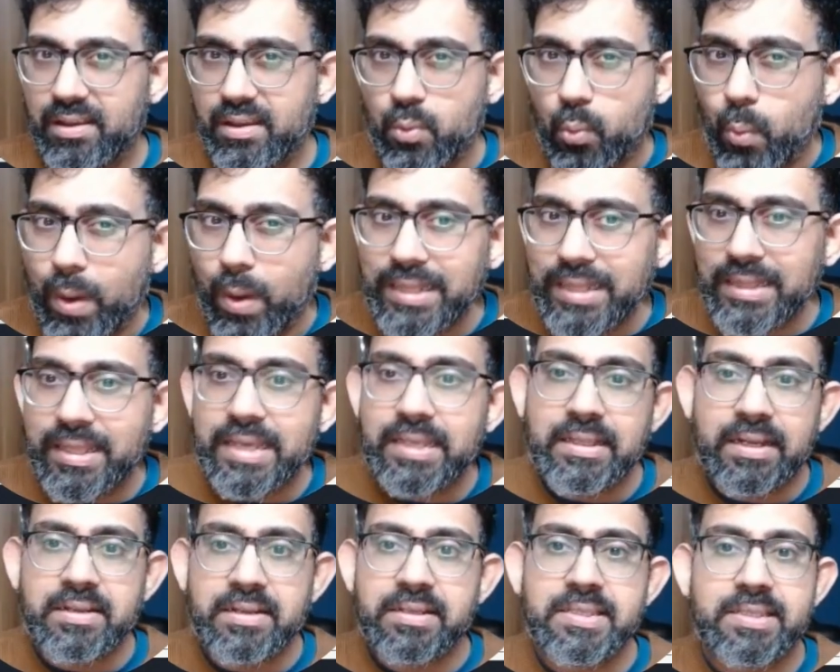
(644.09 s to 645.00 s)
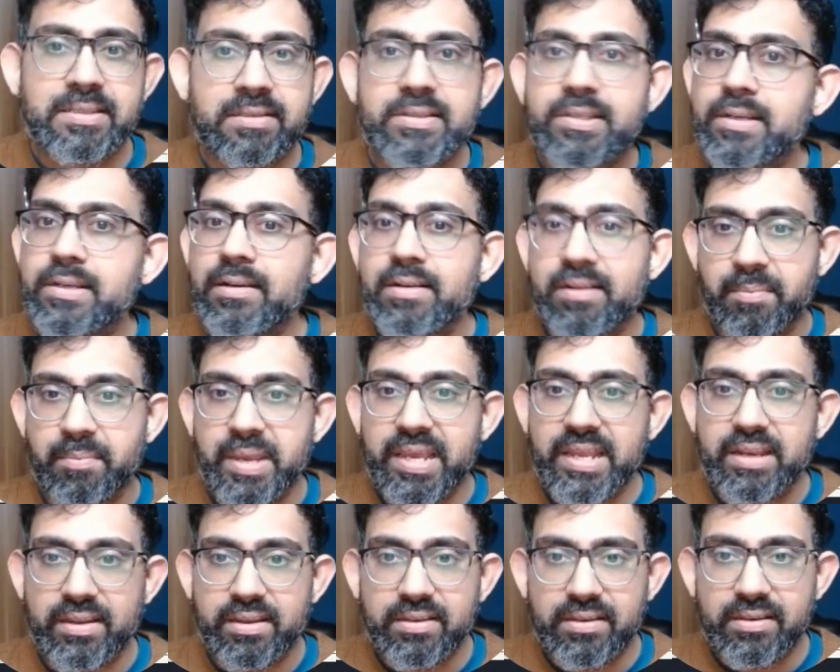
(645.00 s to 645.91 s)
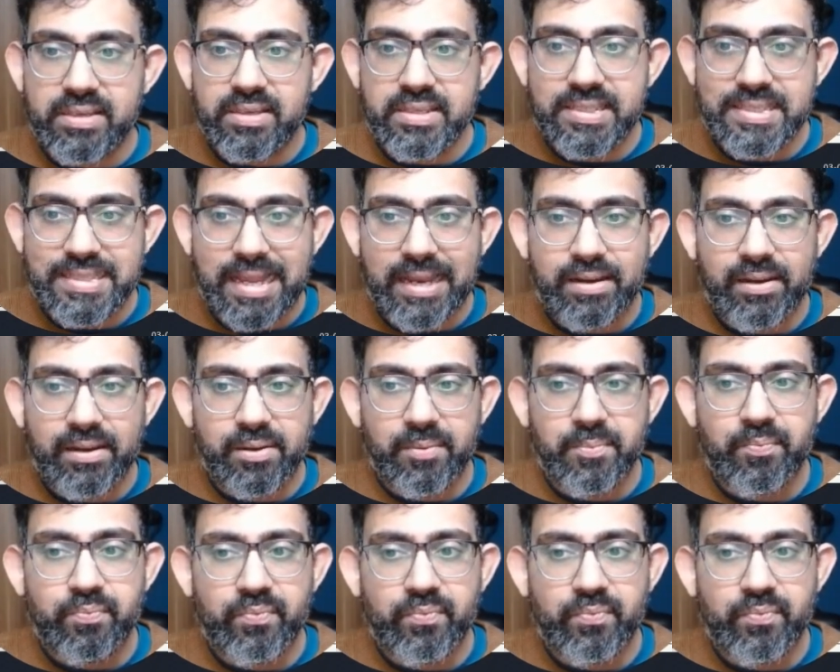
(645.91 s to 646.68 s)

One thing that is still remaining is that